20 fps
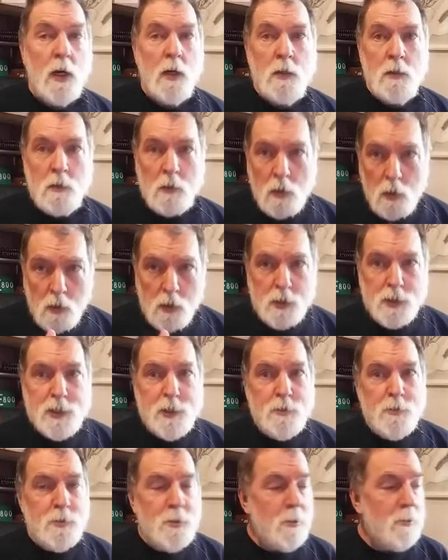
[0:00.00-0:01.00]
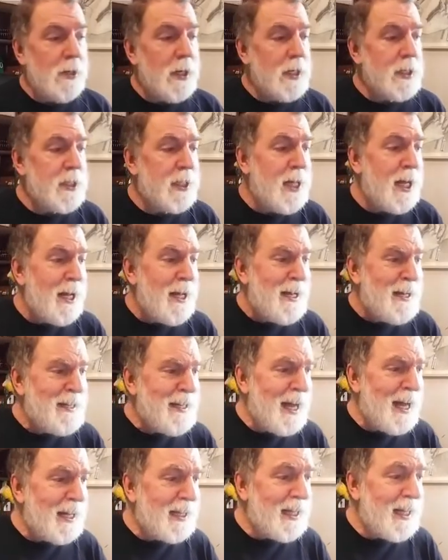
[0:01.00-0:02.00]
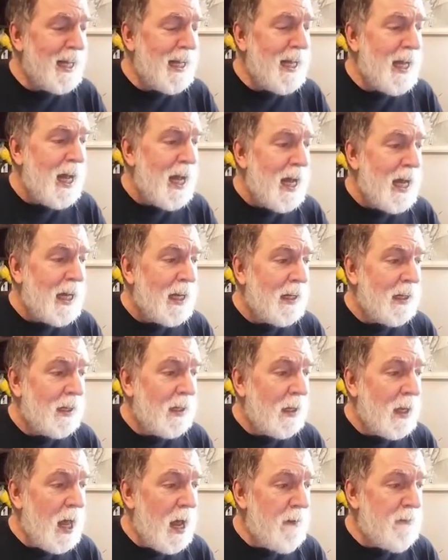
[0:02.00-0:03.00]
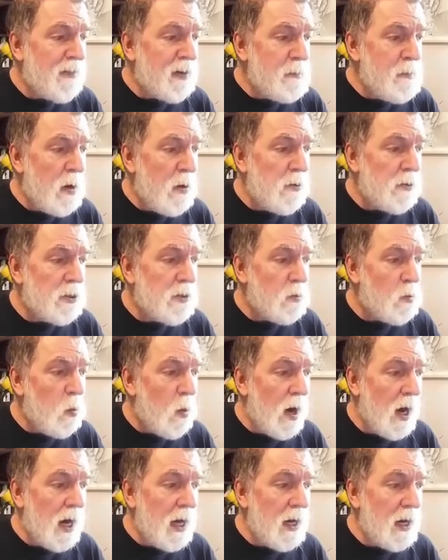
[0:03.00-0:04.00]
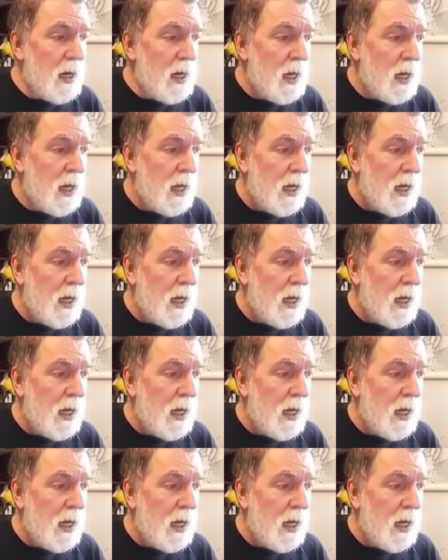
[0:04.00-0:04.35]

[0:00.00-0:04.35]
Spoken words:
You'll also notice that the leftmost one